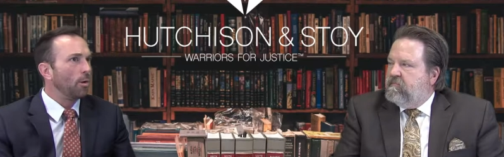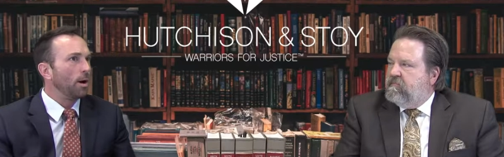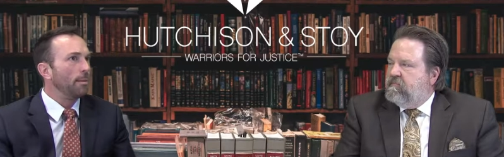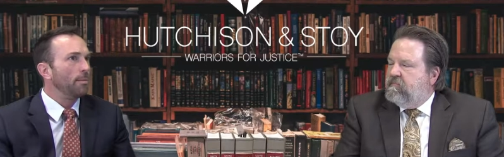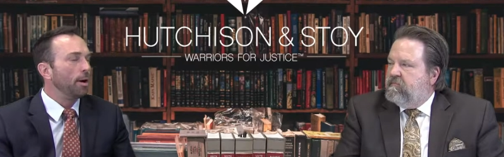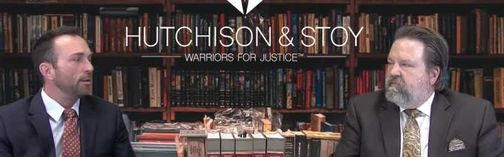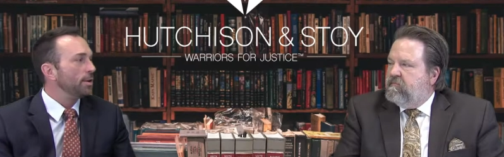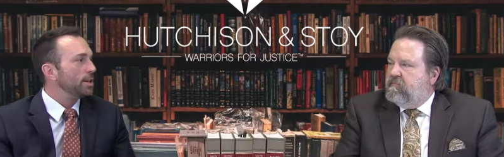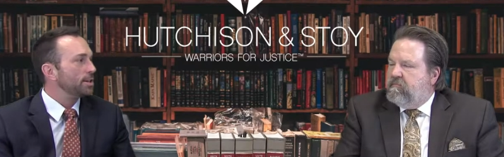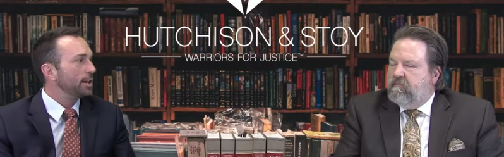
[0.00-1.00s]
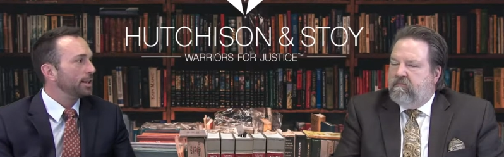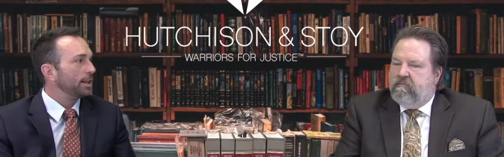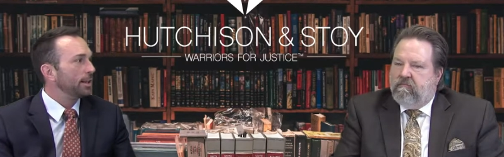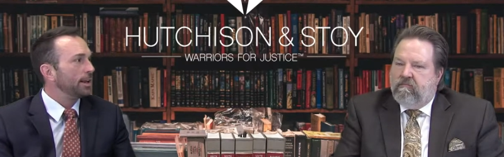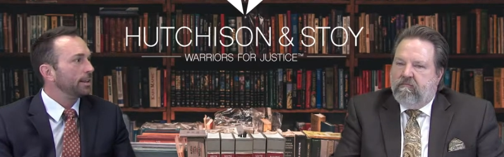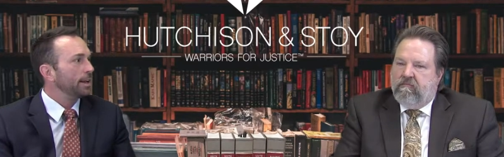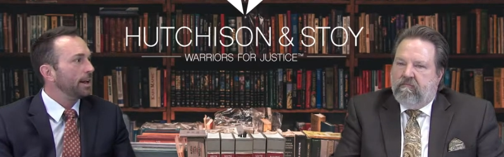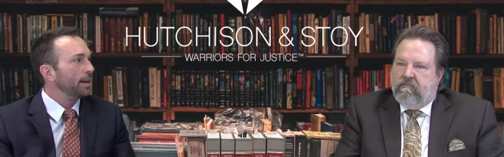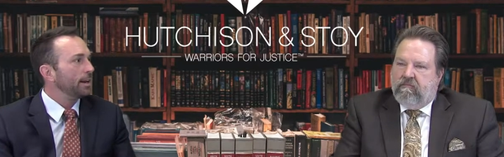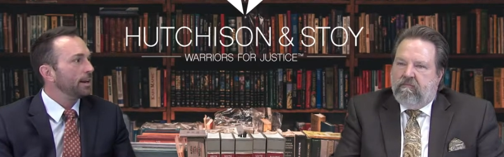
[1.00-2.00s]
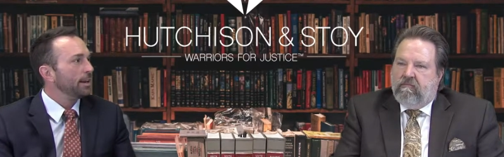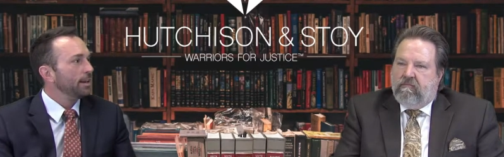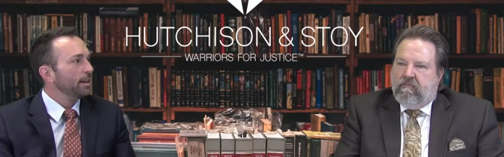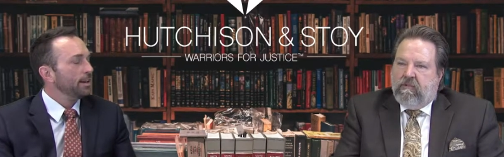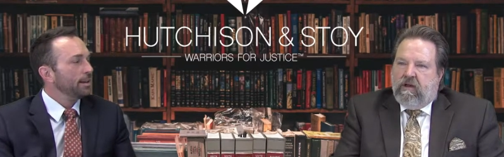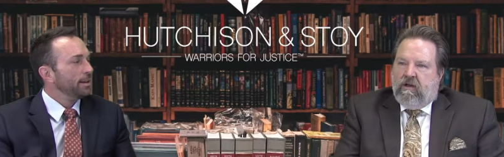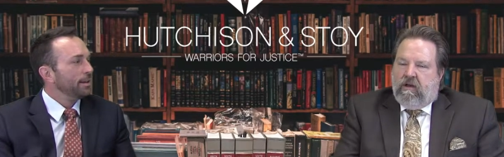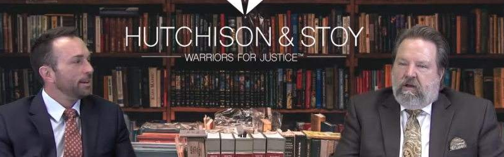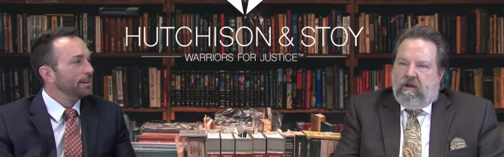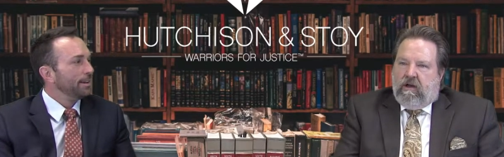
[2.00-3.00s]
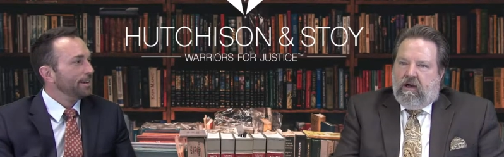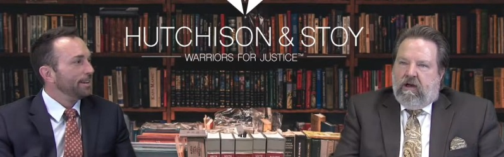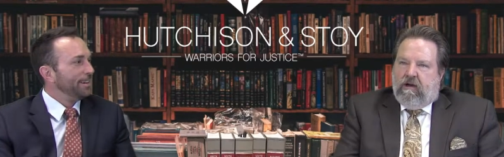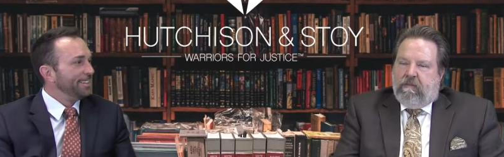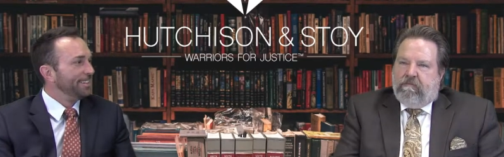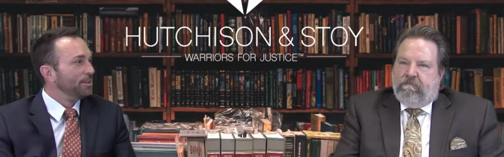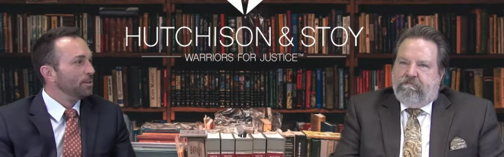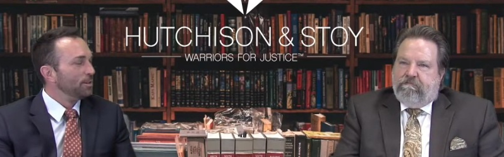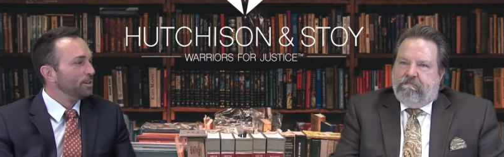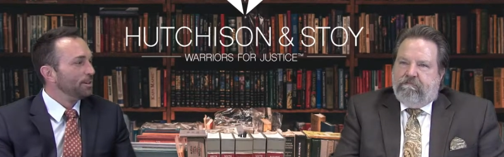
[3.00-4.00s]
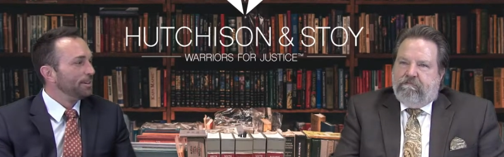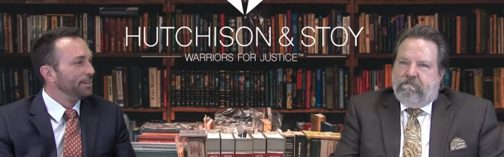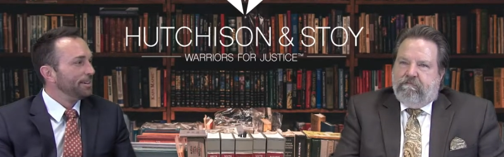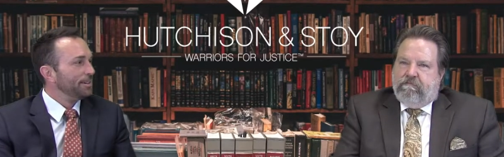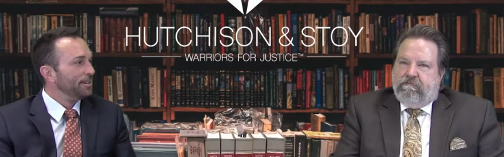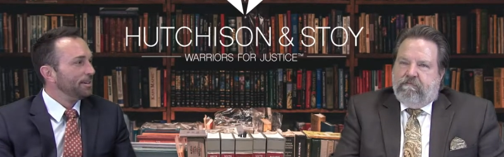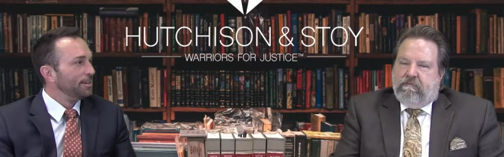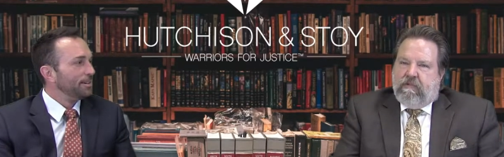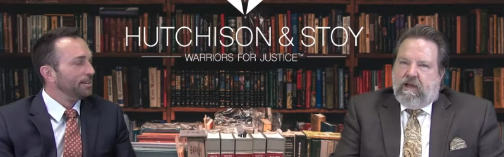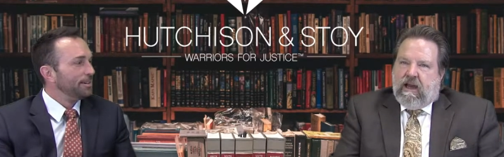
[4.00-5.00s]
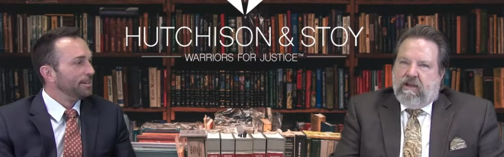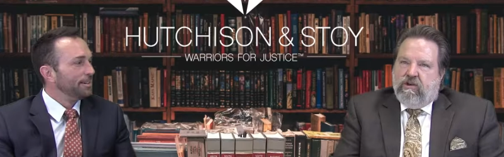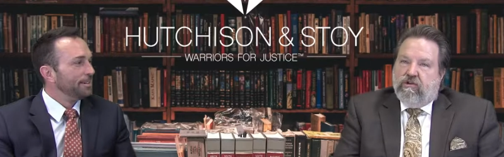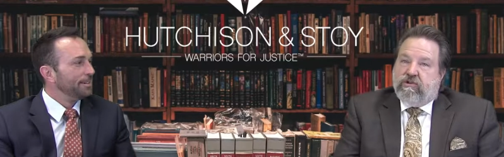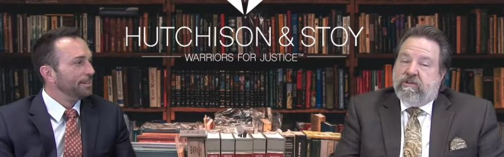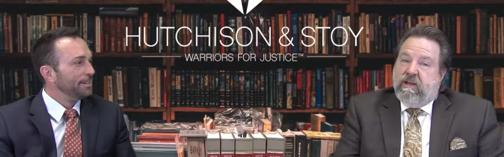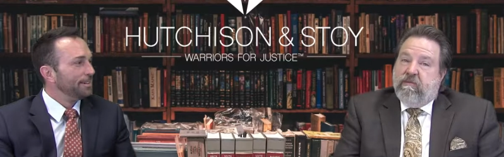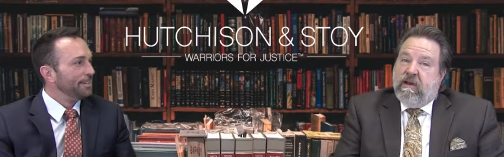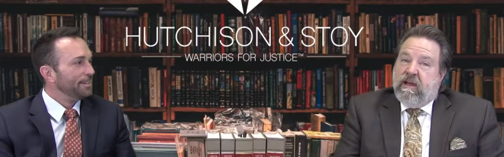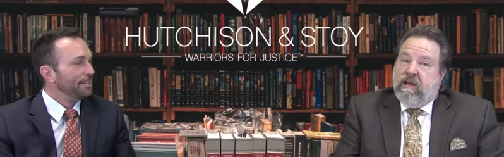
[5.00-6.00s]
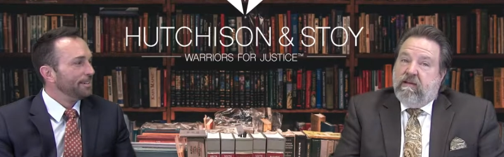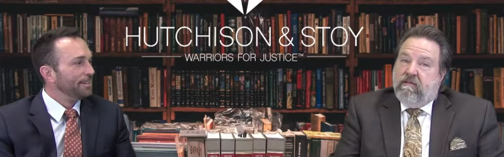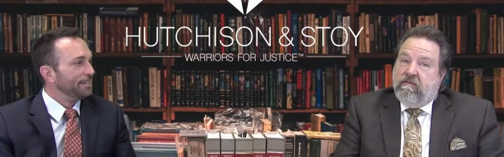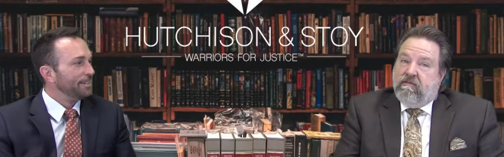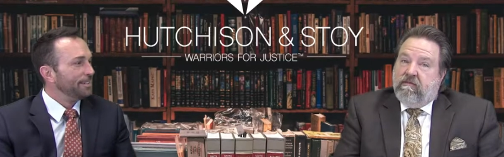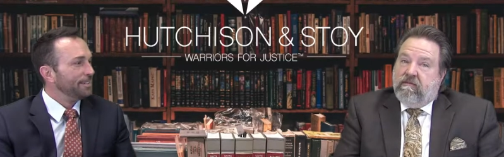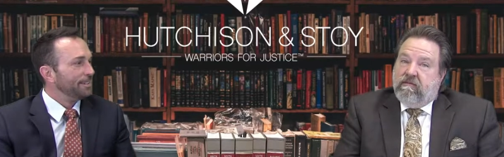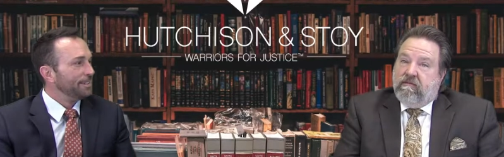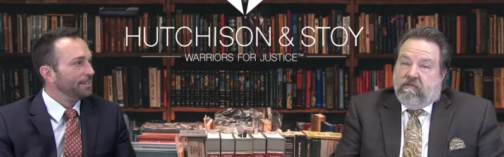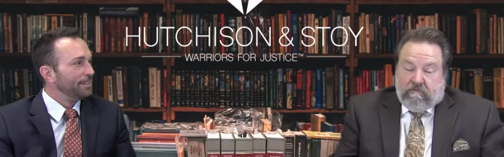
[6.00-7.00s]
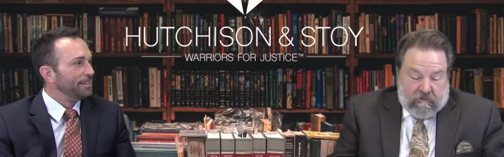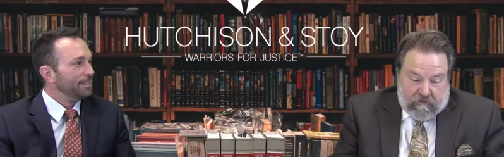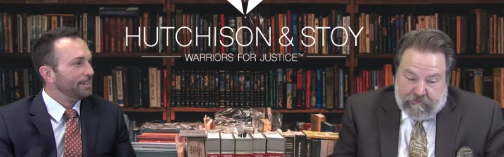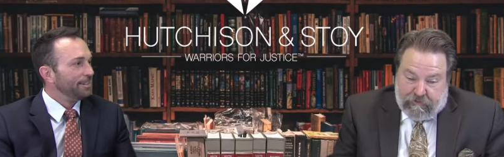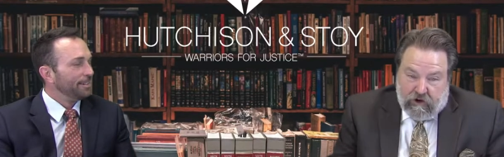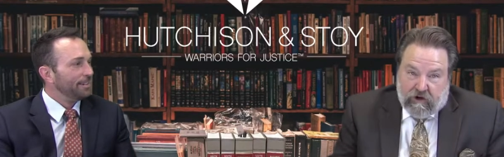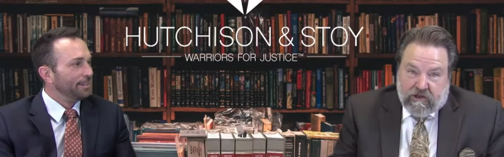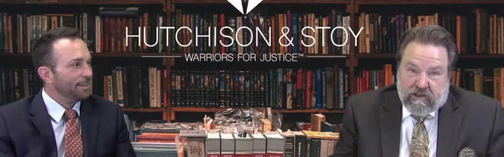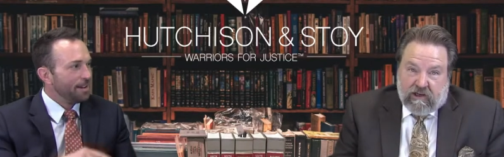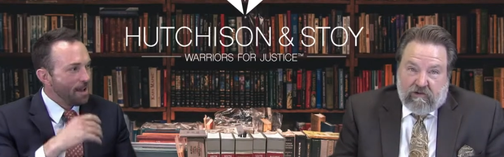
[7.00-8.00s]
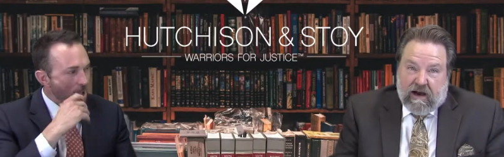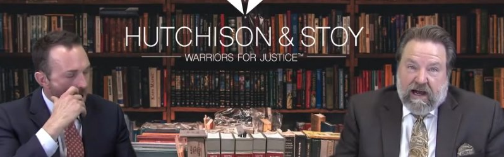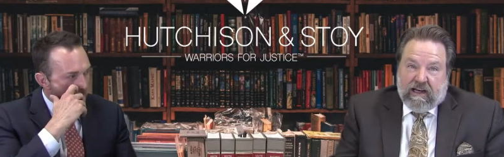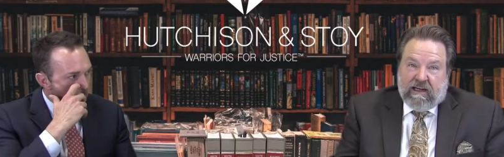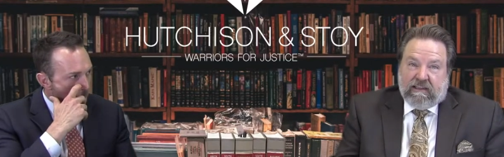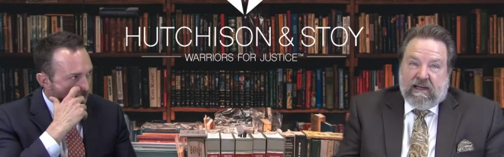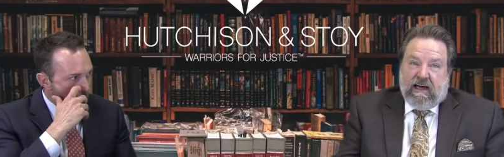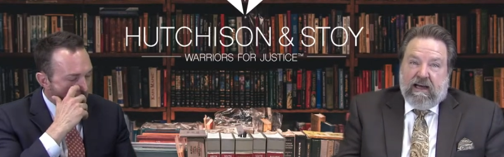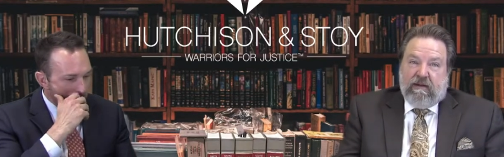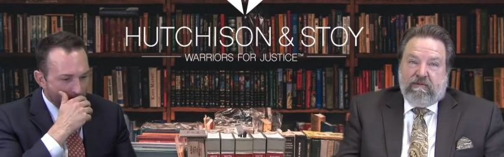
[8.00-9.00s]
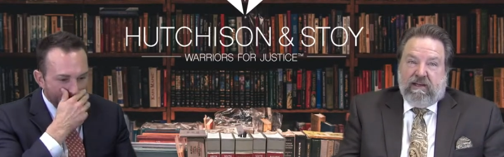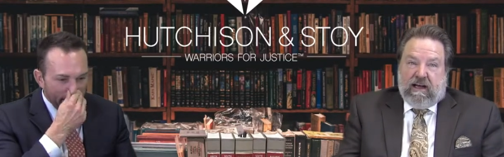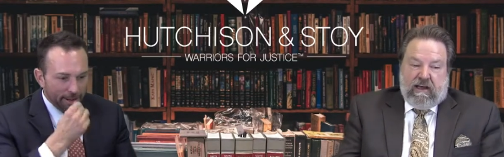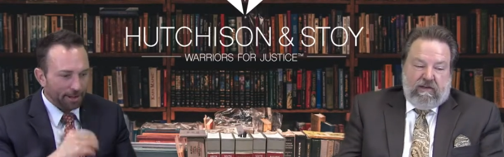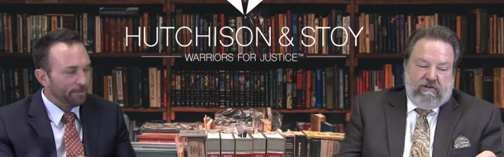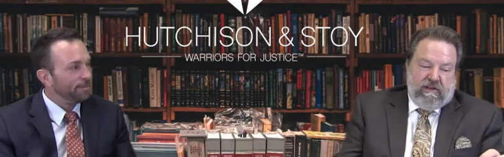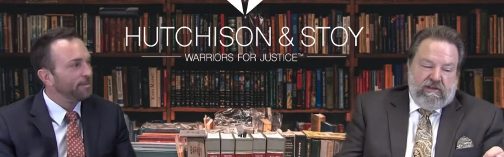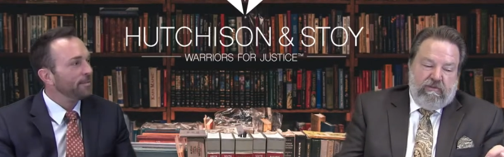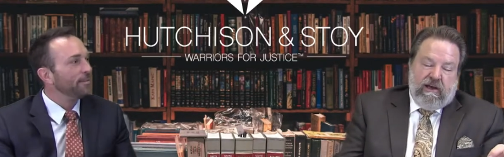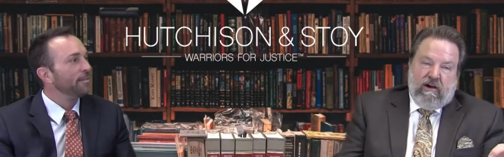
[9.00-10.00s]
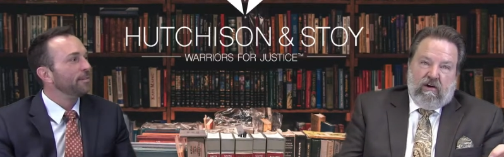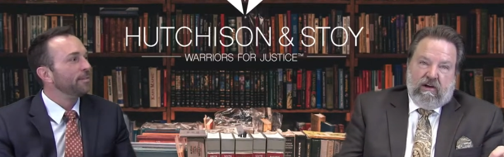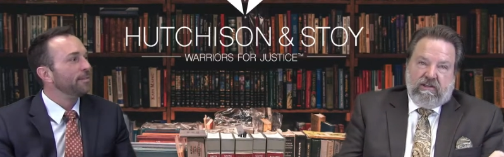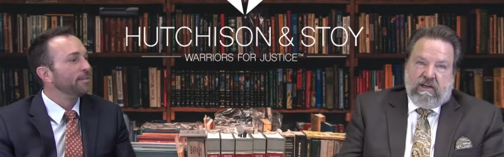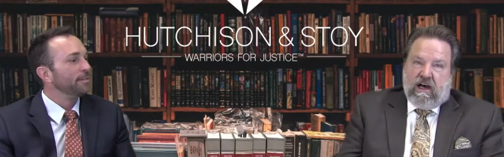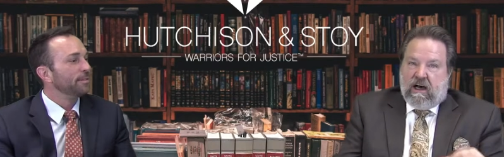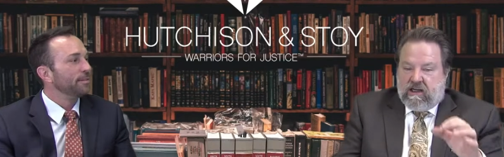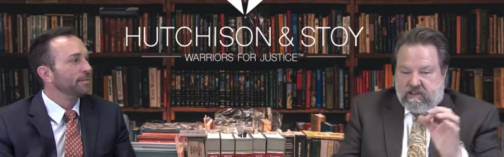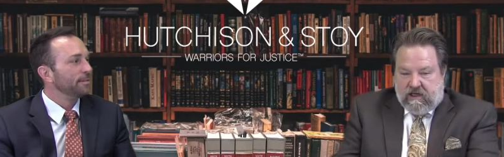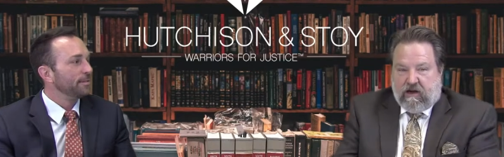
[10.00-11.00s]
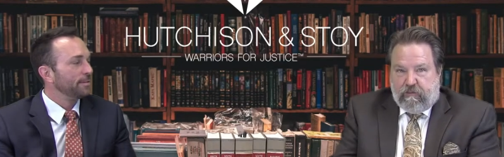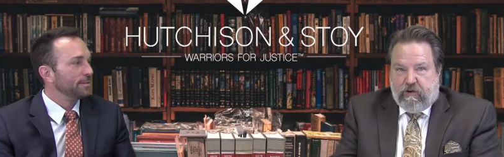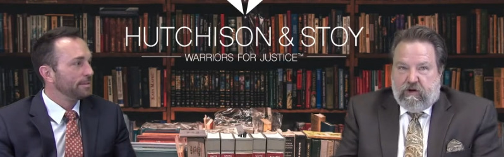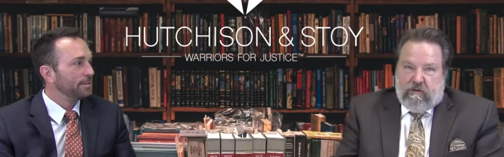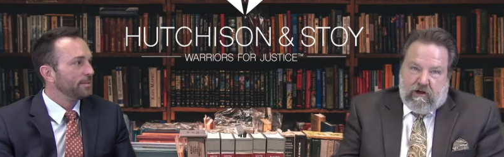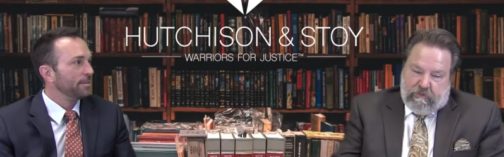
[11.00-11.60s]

Speaker 1: or I'm nervous or anything like that. Um, you'll see
Speaker 2: me furiously writing at times, and I use these big orange dots and I'll put them on a